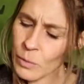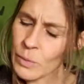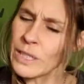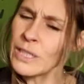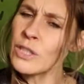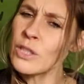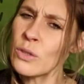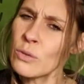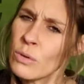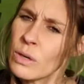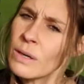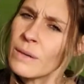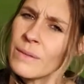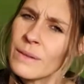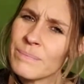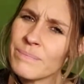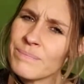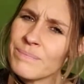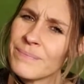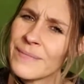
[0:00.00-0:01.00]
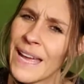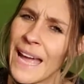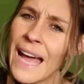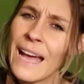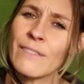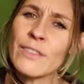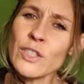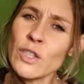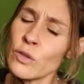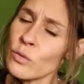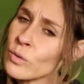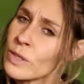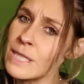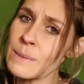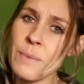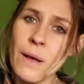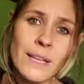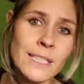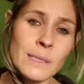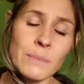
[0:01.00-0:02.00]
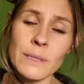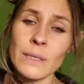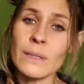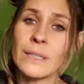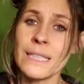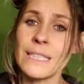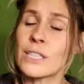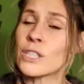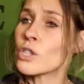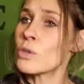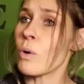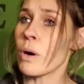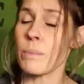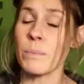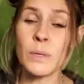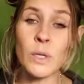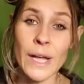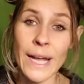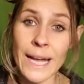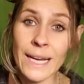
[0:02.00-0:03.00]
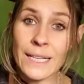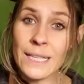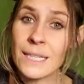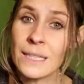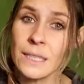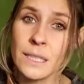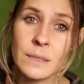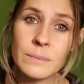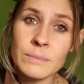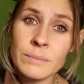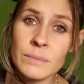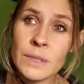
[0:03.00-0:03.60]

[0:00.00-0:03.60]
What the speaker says: do have certain responsibilities to our planet,